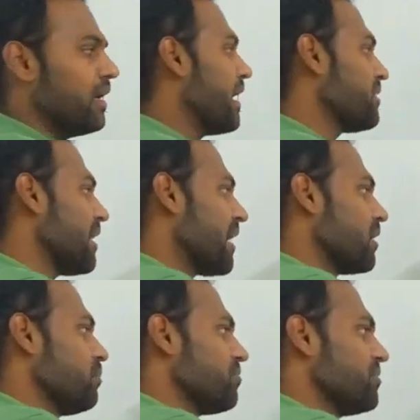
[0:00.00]
and the
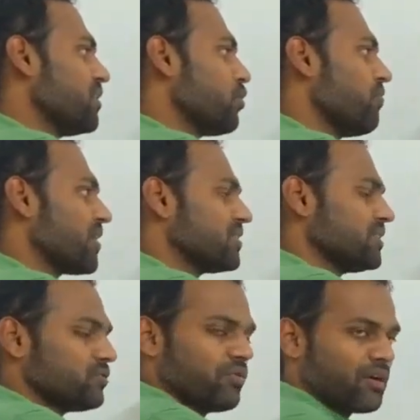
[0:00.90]
angle between the two vectors
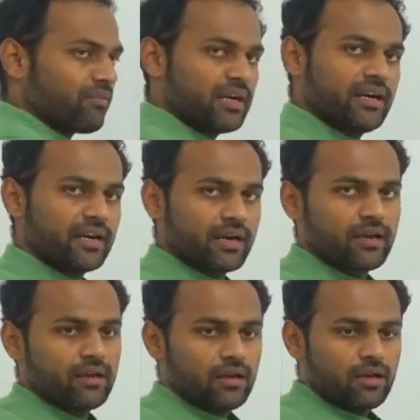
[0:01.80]
is 120 degrees.
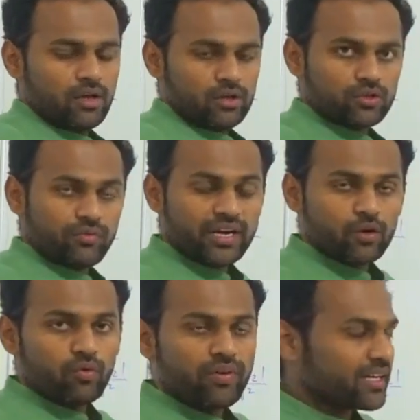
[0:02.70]
So when
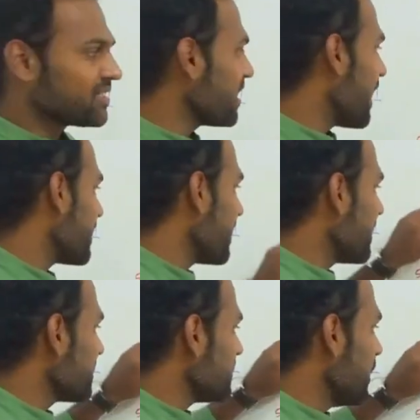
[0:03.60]
two vectors are acting at
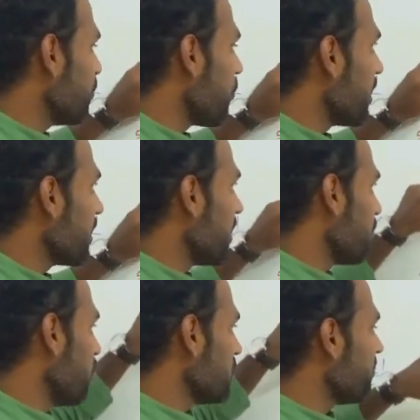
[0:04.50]
the same point, here
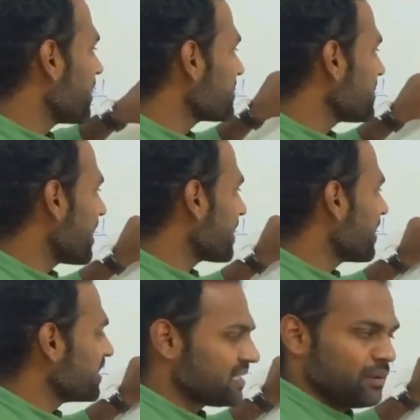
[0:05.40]
both the vectors are acting
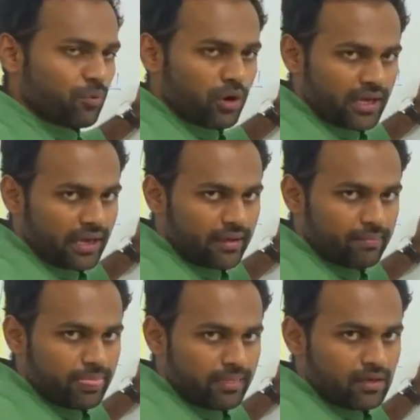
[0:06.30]
at the same point A.
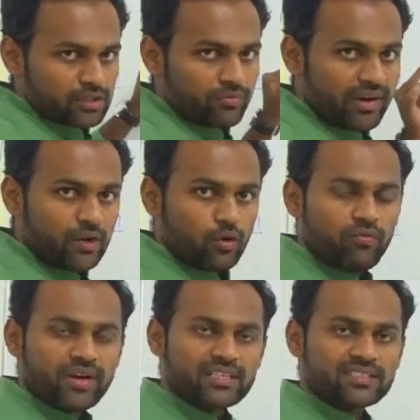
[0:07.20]
So when two
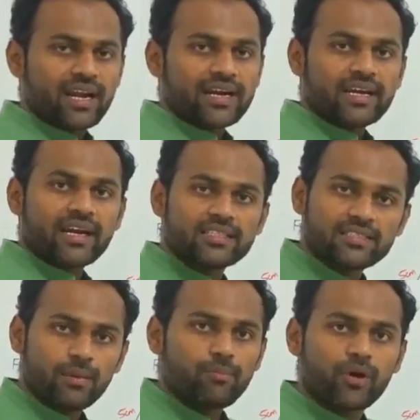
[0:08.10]
vectors are acting at the
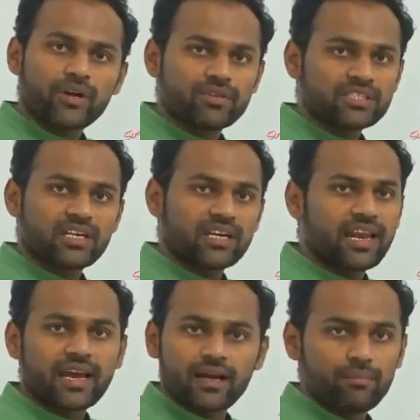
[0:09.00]
same point with a certain
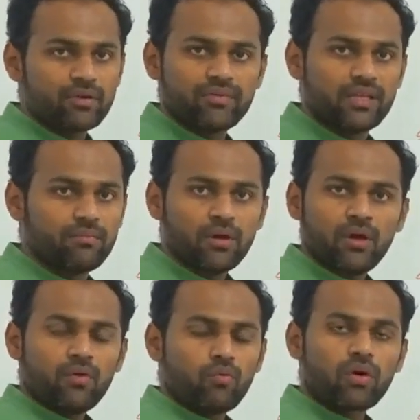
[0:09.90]
angle between them,
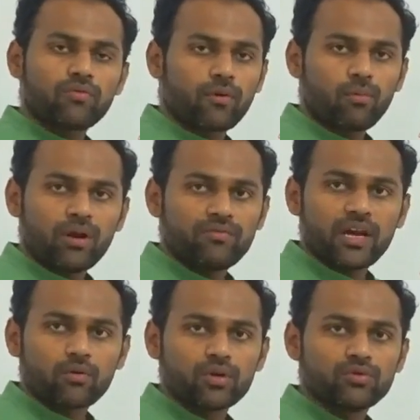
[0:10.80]
what formula we
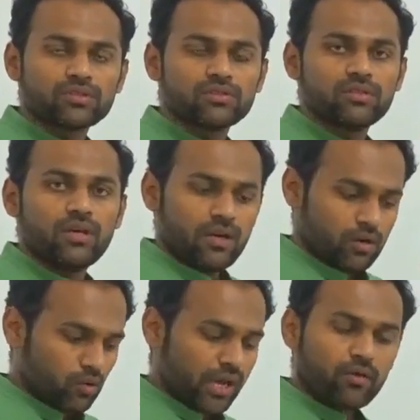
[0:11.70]
have to use
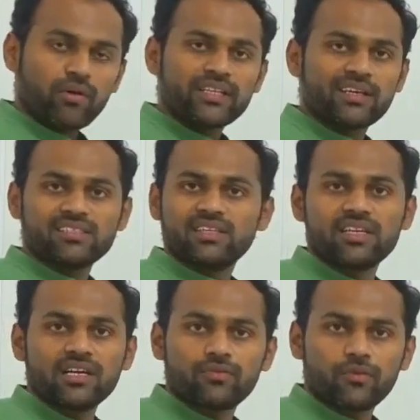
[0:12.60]
to calculate the
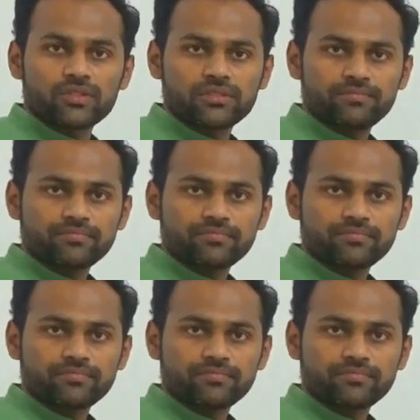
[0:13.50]
resultant force?